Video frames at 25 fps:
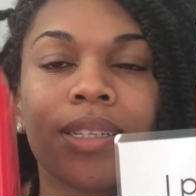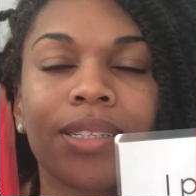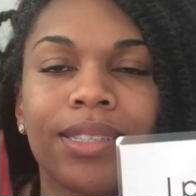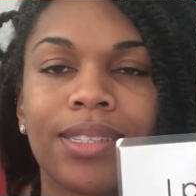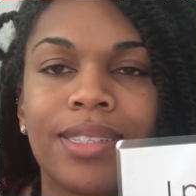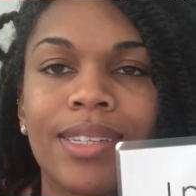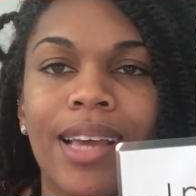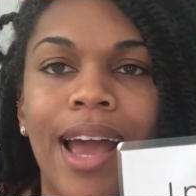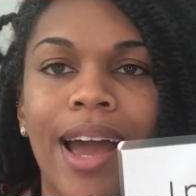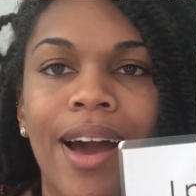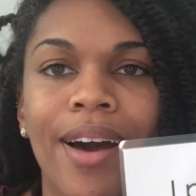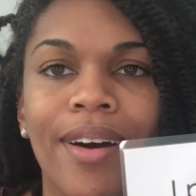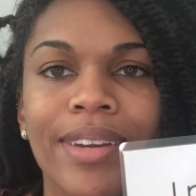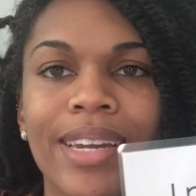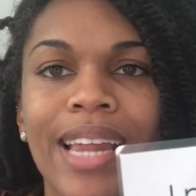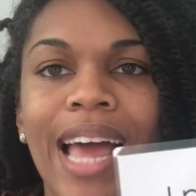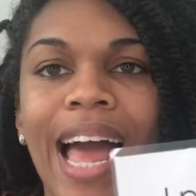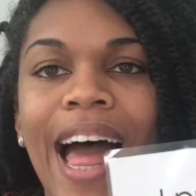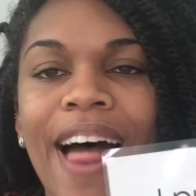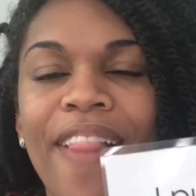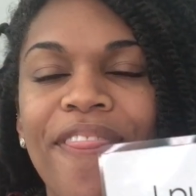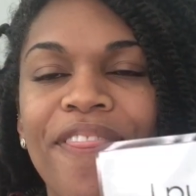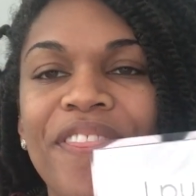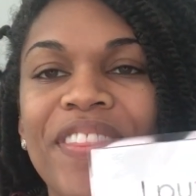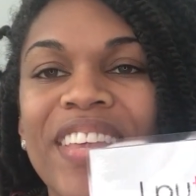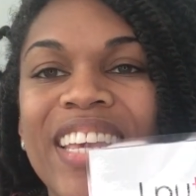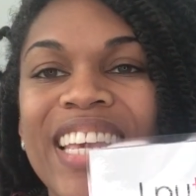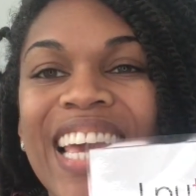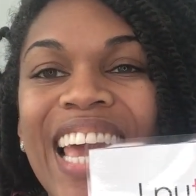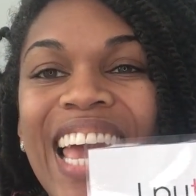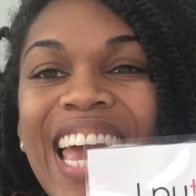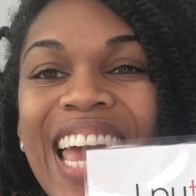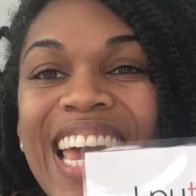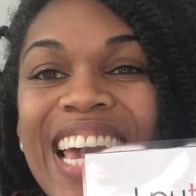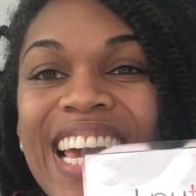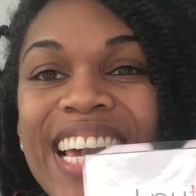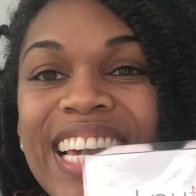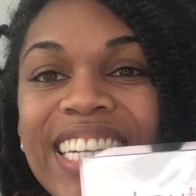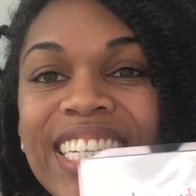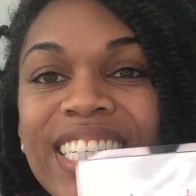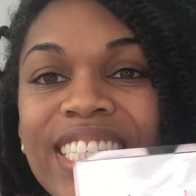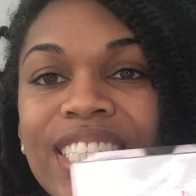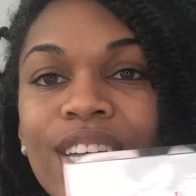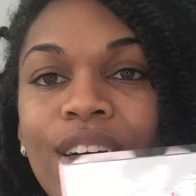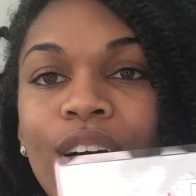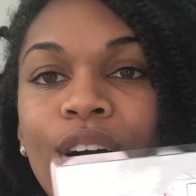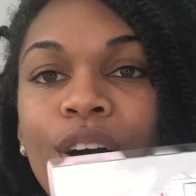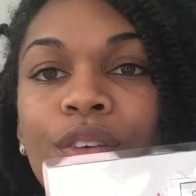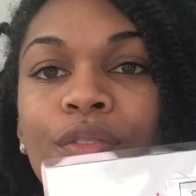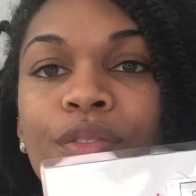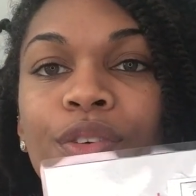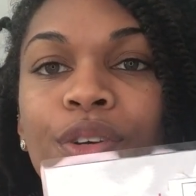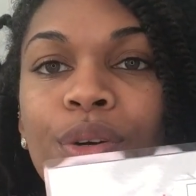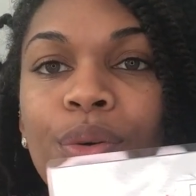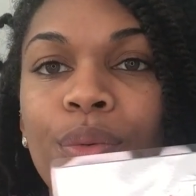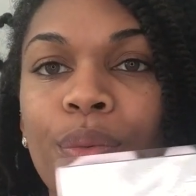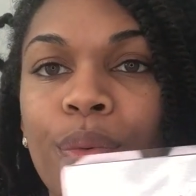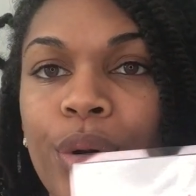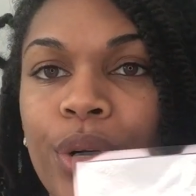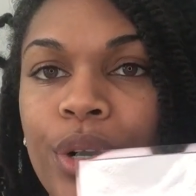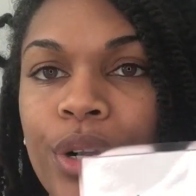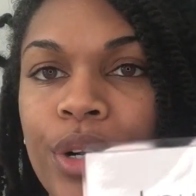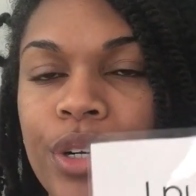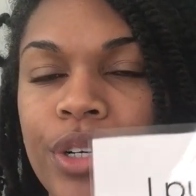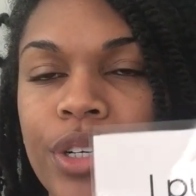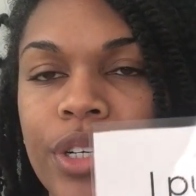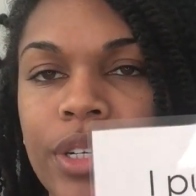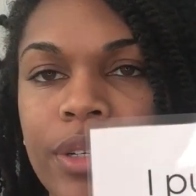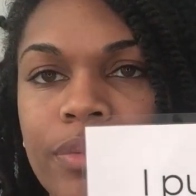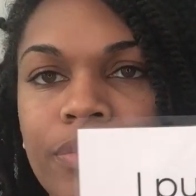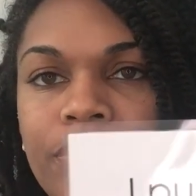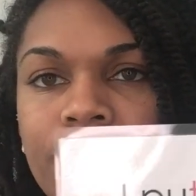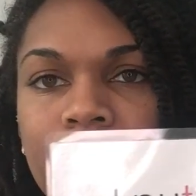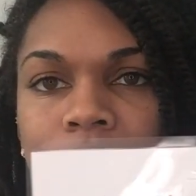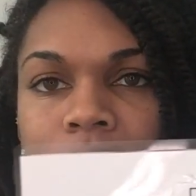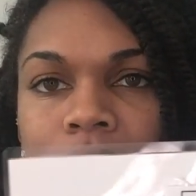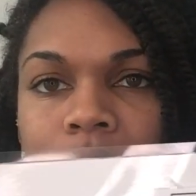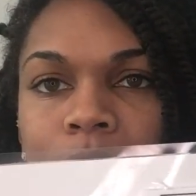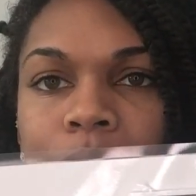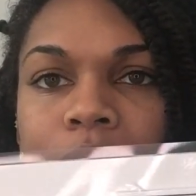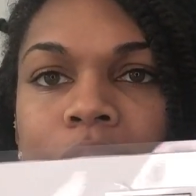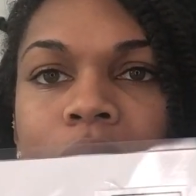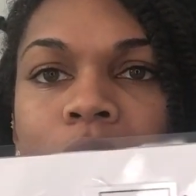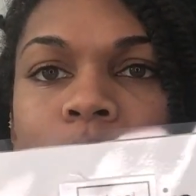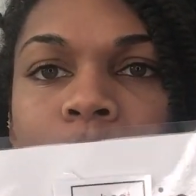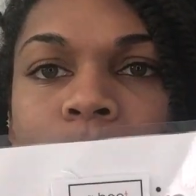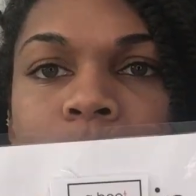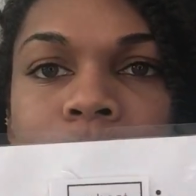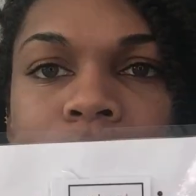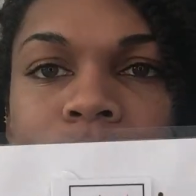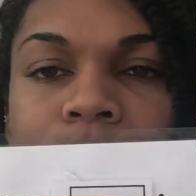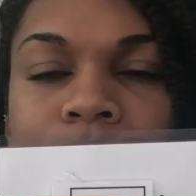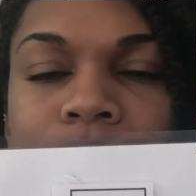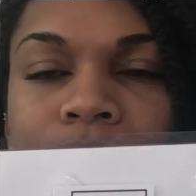sound at the end of your word. Here we go.